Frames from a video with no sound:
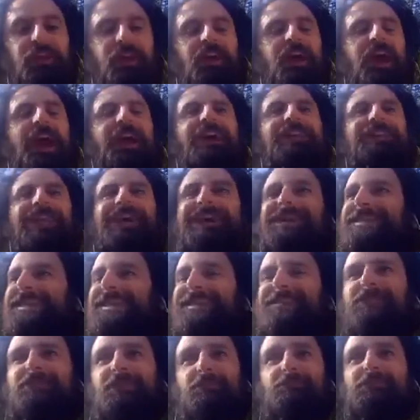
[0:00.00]
And like
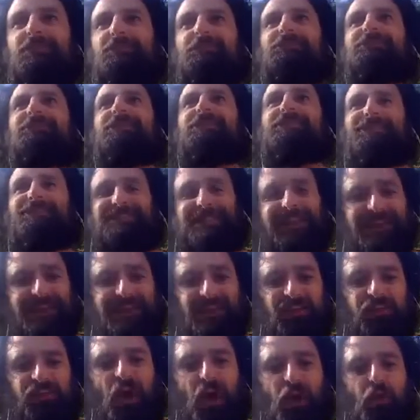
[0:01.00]
the music is like
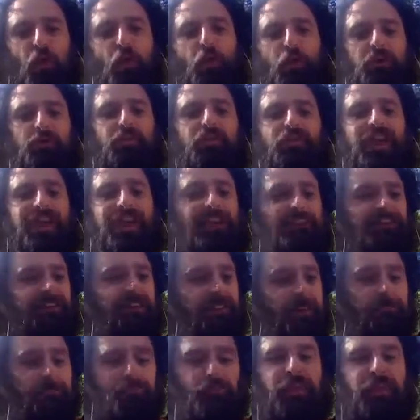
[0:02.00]
the core thing. It's going
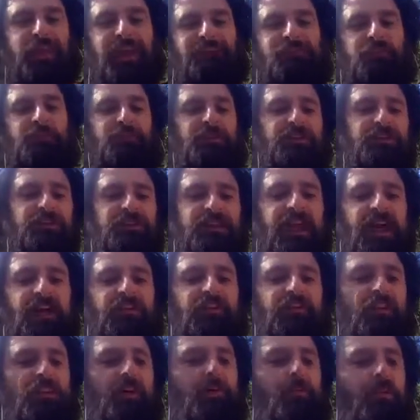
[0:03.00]
to bring everybody
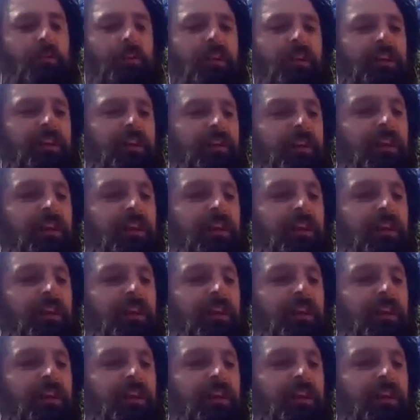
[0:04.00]
together, and we're going to